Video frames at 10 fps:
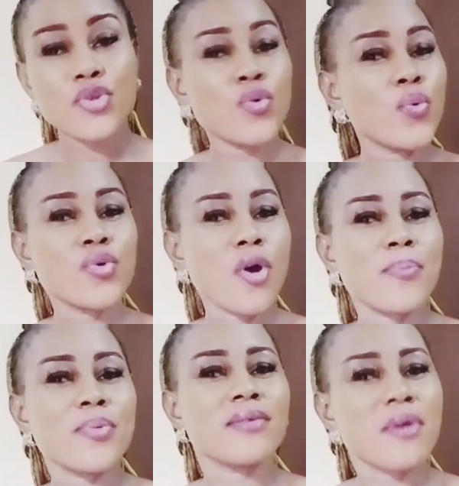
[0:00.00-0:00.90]
you will
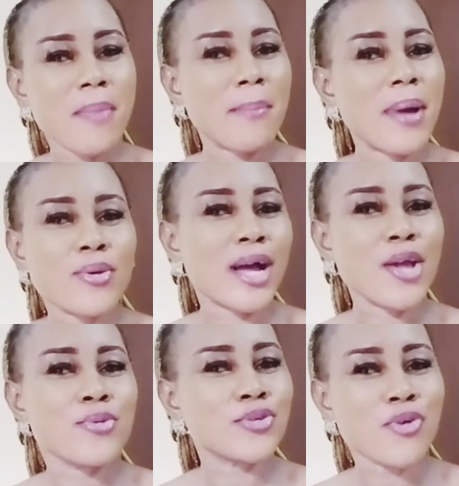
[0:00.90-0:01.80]
not remember, you
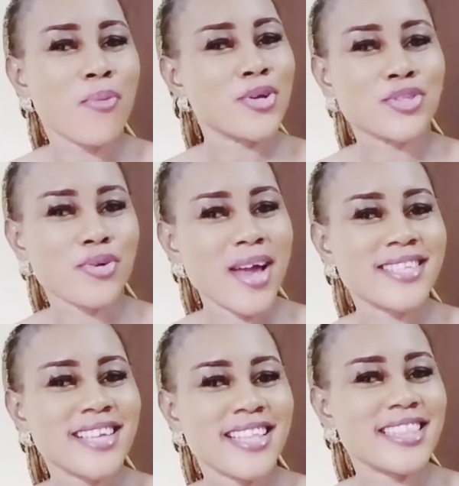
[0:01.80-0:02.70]
can't use your
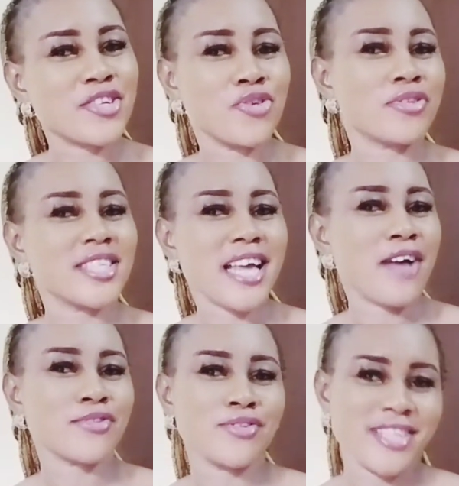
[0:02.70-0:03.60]
moisturizer that you use in the
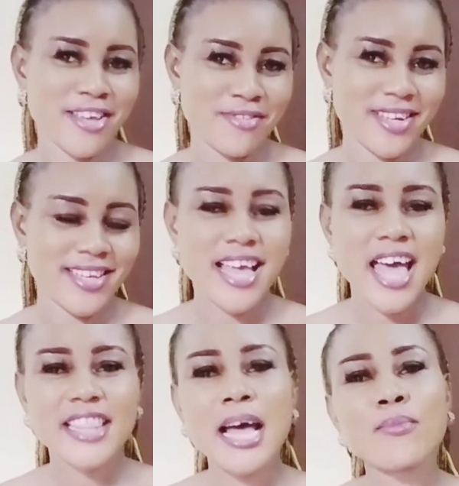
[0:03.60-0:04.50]
afternoon, in the evening.
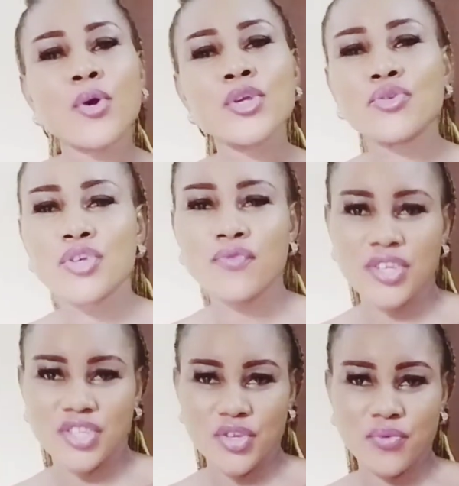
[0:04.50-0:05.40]
Now, I'm going to give
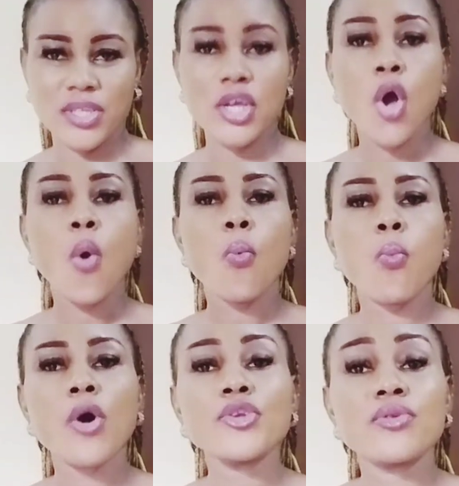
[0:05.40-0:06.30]
you a secret.
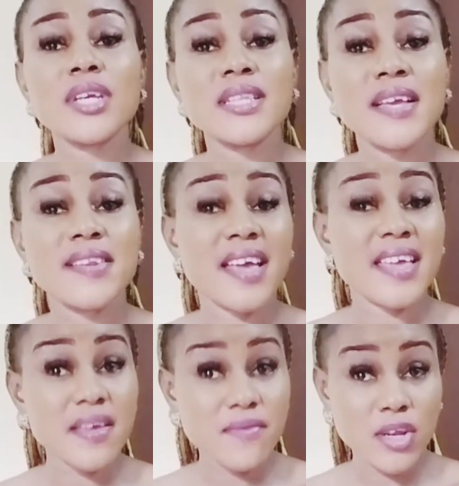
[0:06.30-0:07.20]
What you need in the
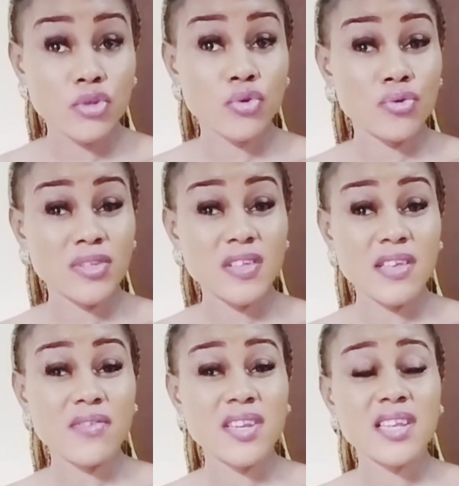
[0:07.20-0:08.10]
evening to use
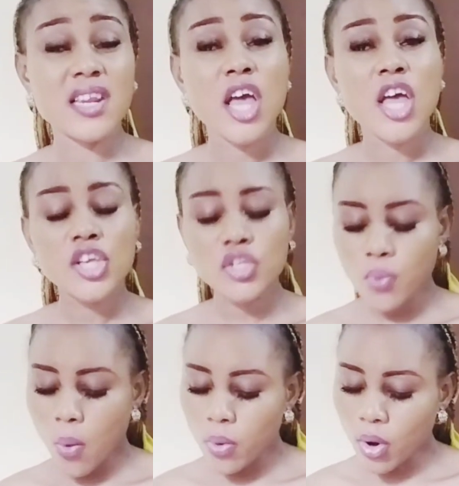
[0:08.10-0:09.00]
in the evening
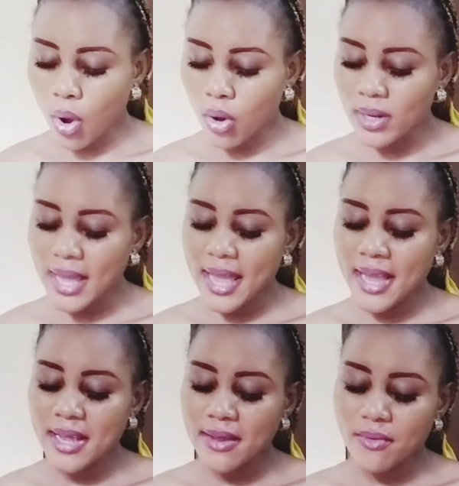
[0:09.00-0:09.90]
is what we call
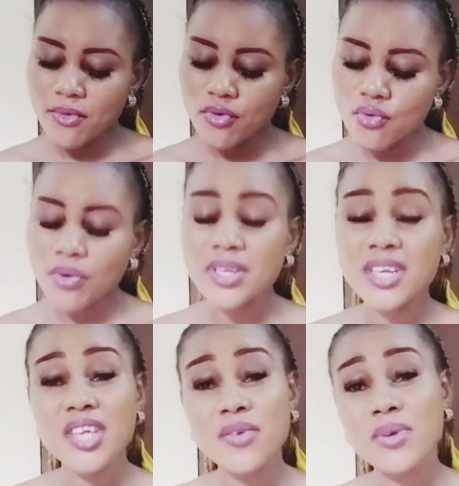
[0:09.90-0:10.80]
a
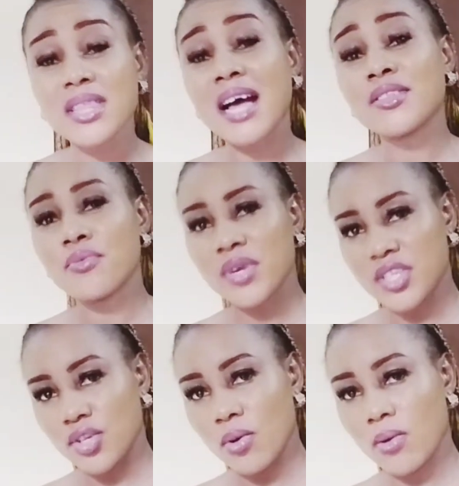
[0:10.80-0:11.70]
non-irritant
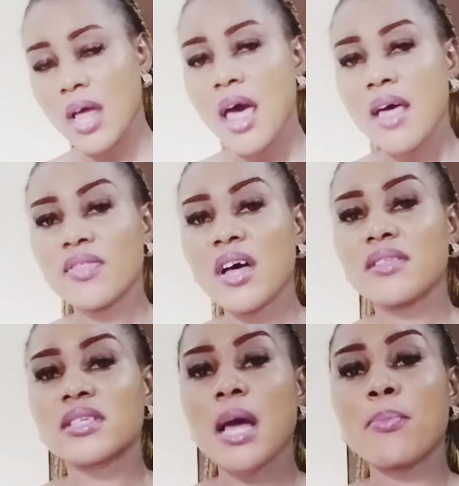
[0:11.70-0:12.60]
retinol.
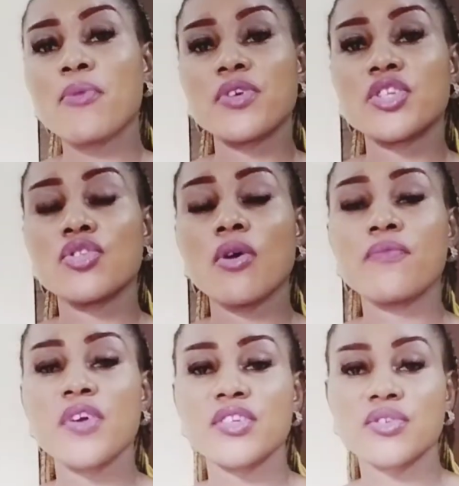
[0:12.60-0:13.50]
Now, the type of
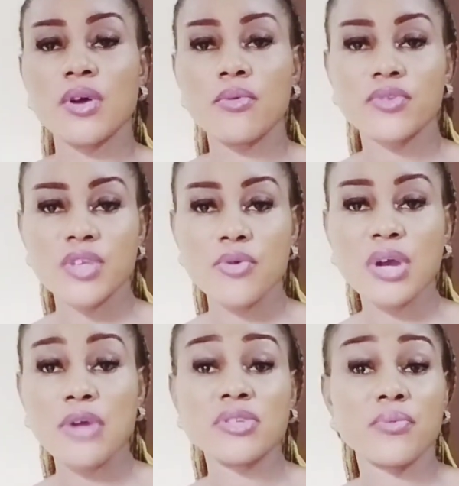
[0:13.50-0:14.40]
retinol face,
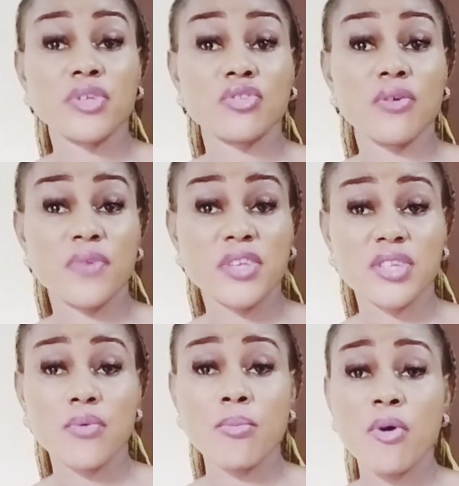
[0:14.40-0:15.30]
you can use a retinol
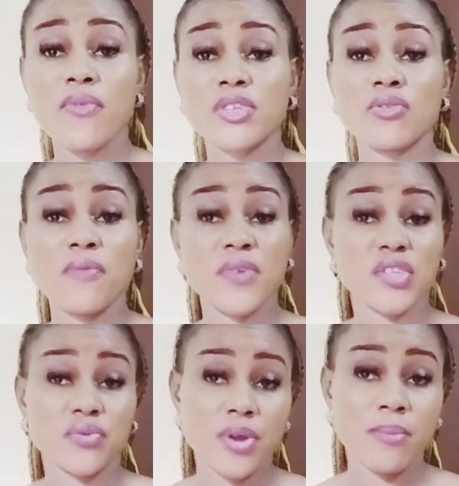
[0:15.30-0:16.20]
face serum or retinol
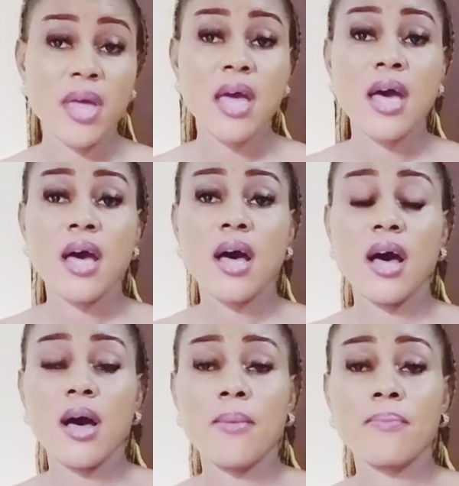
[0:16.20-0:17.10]
face cream
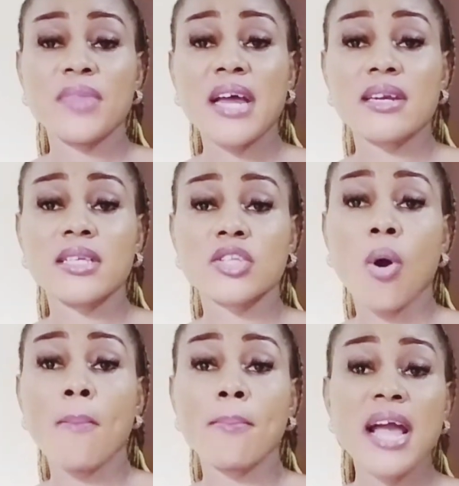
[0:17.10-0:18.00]
that is
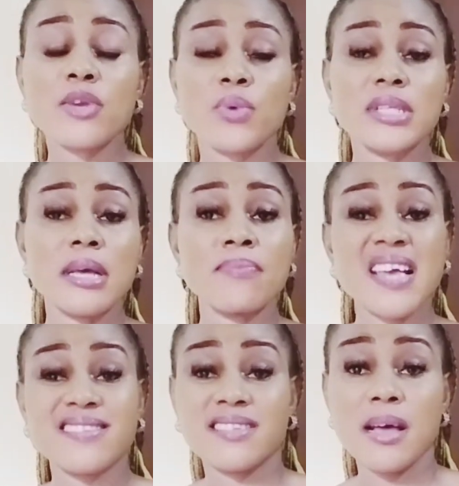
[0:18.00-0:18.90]
combined with the
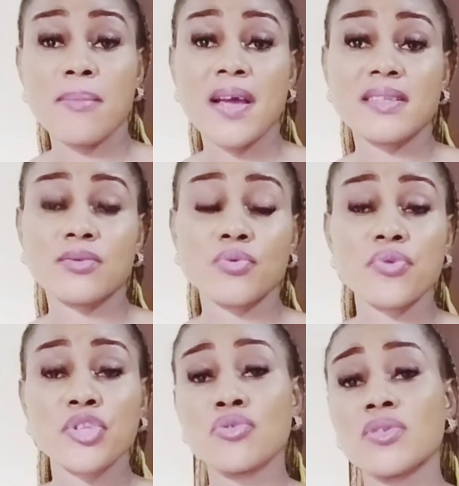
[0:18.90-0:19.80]
niacinamide to
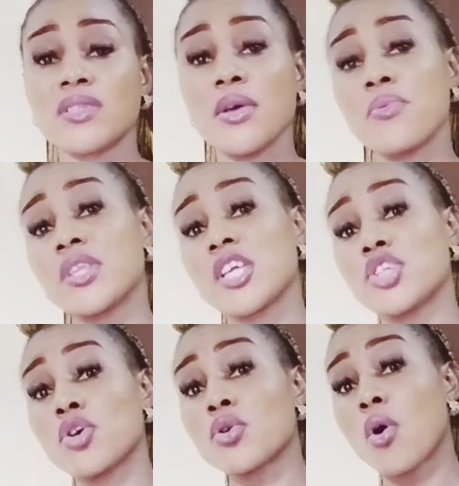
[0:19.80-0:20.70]
reduce the
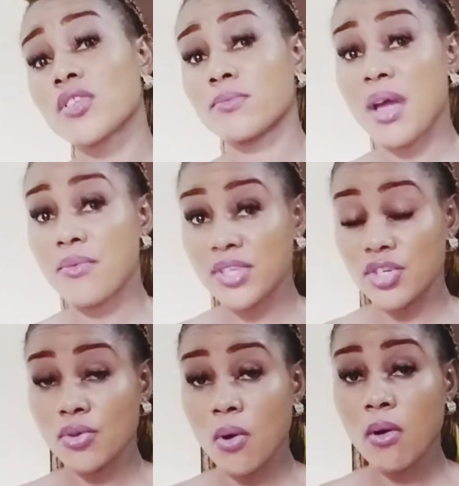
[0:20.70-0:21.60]
irritation caused by
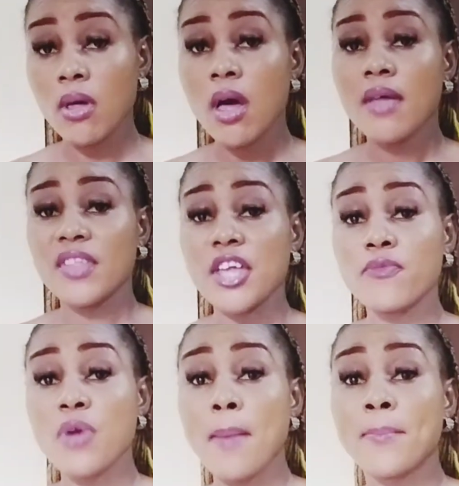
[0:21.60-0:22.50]
retinol. Now,
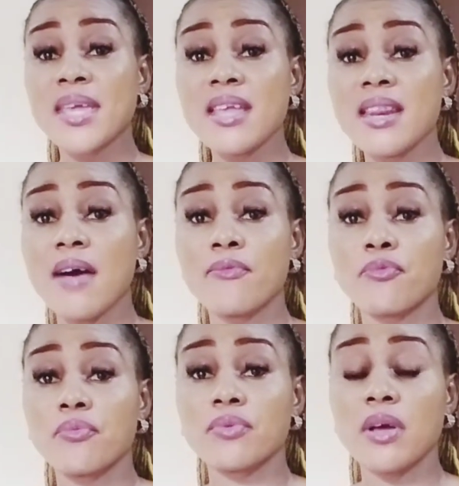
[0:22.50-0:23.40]
if you're a beginner,
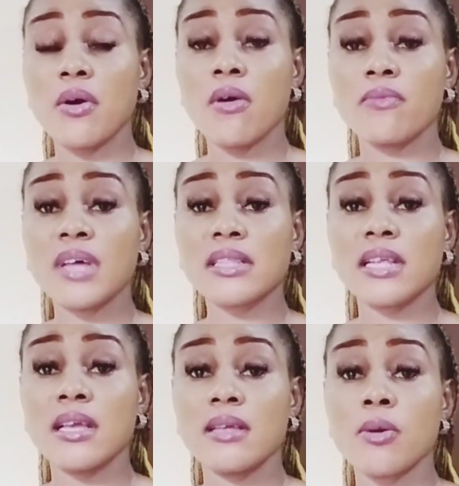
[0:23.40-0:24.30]

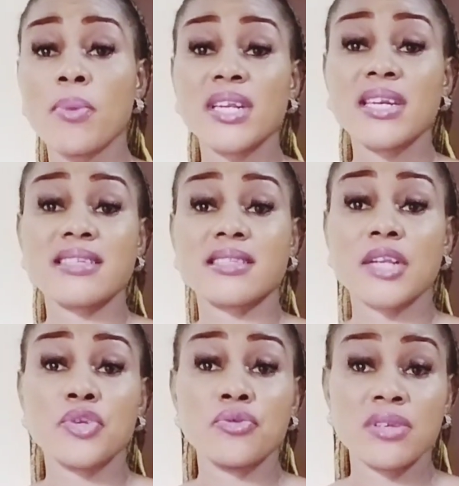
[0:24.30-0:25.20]
somebody that start